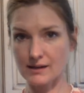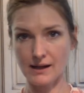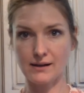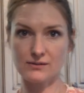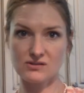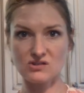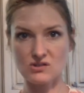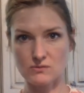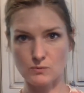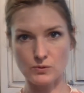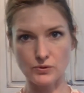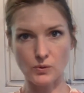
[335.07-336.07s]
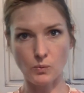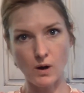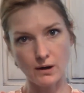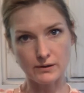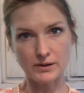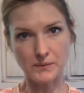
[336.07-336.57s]
kind of swirled the
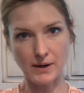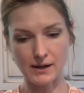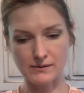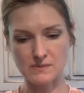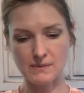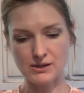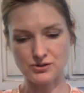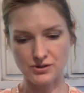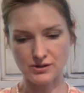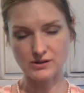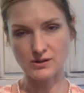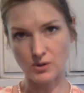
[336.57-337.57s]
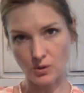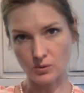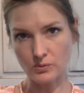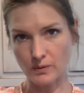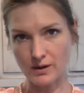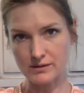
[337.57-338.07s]
water around to make sure that the
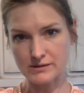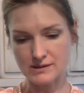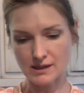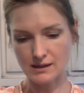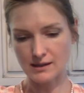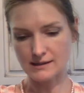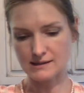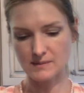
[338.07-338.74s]
cold water stayed next to